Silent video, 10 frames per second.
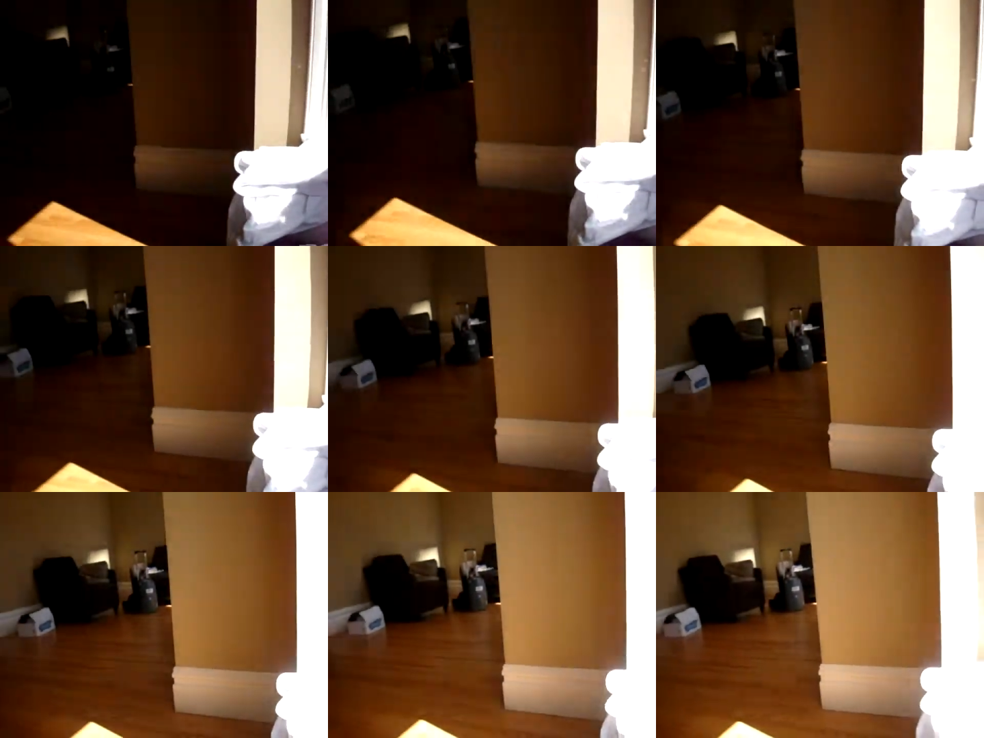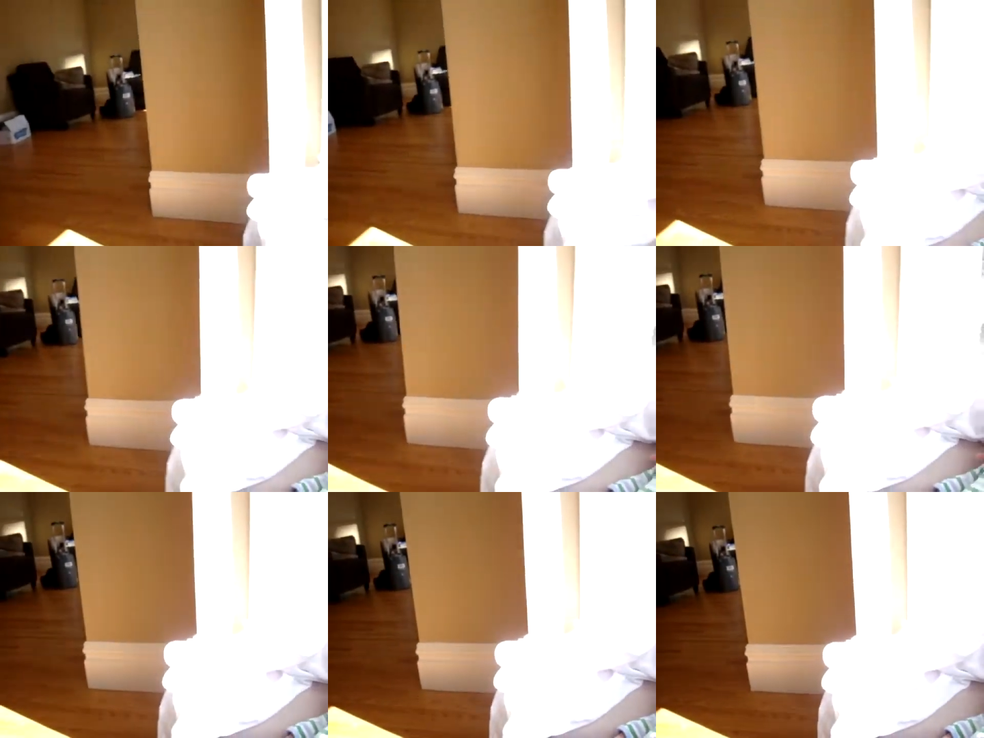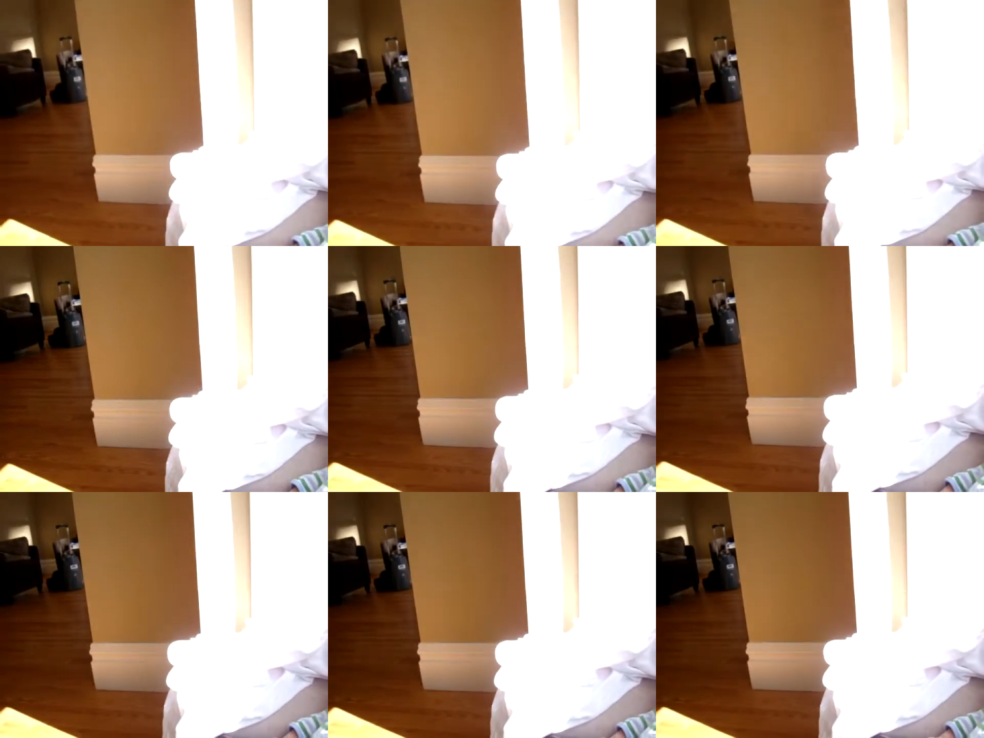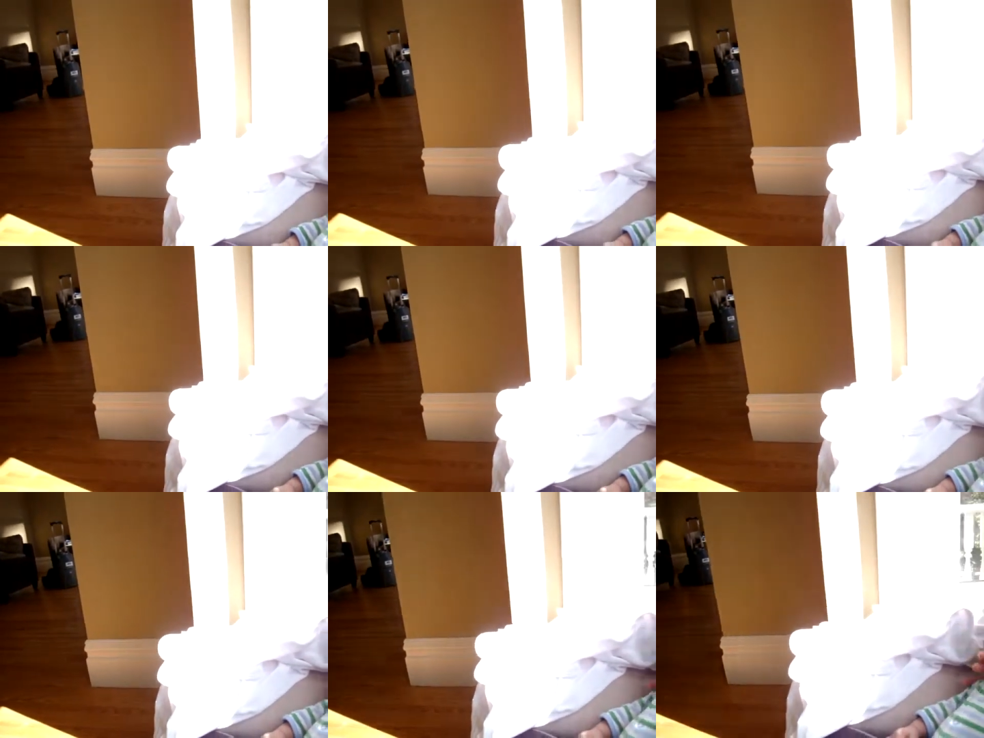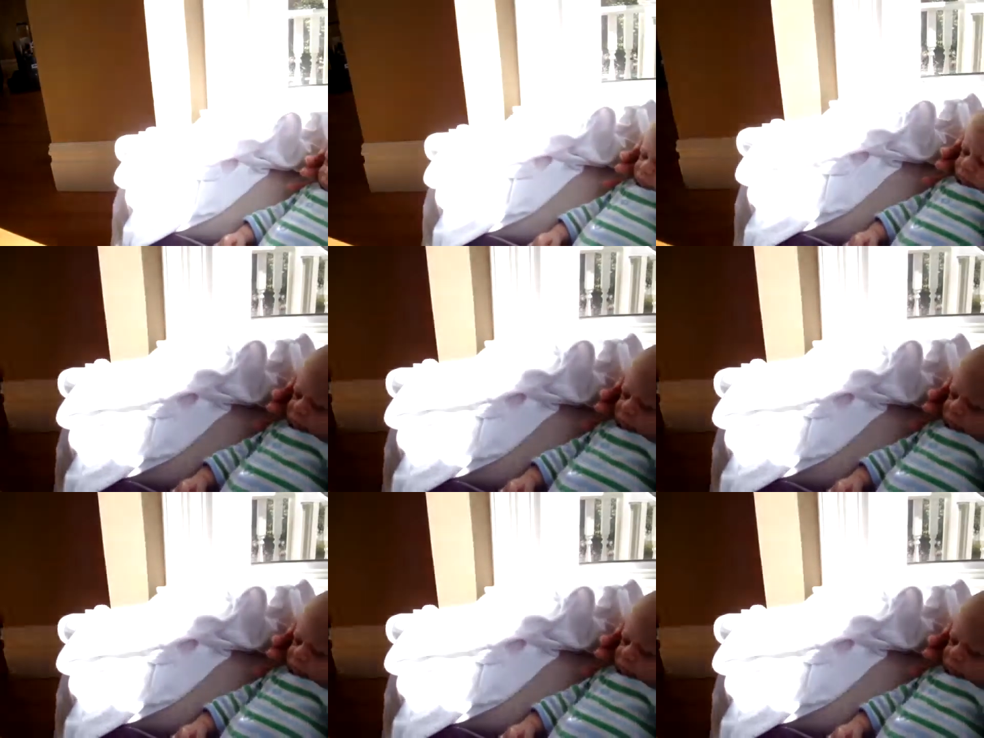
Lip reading: [unreadable: no face in view]